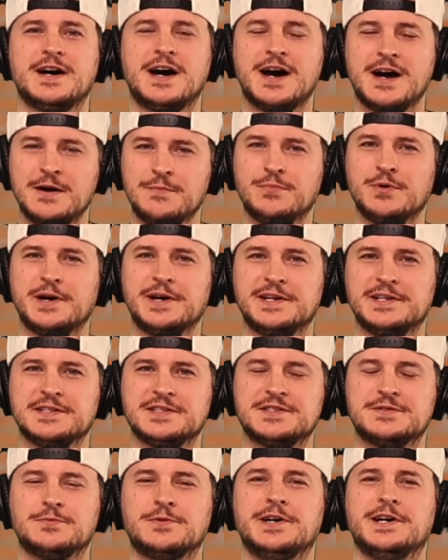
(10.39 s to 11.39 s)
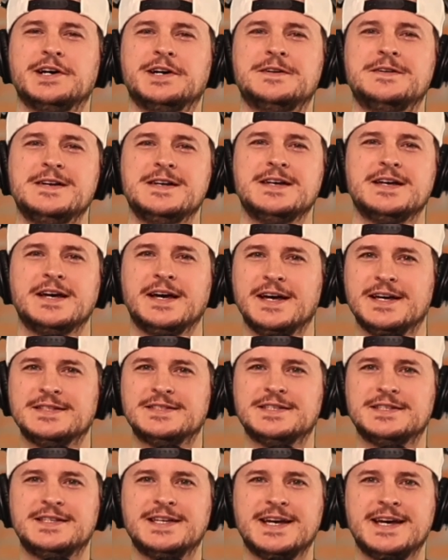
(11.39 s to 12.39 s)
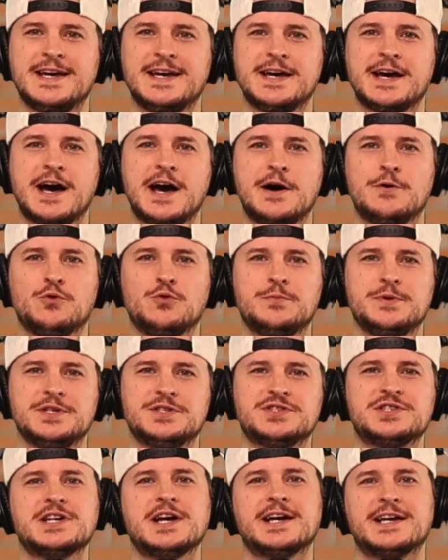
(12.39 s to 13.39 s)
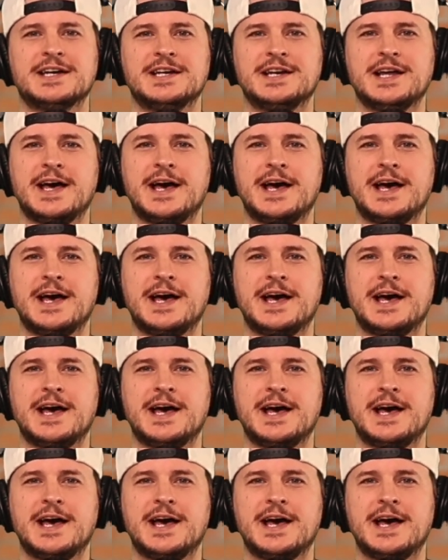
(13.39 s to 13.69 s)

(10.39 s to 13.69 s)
I'm Brandon Swear, and today I will be checking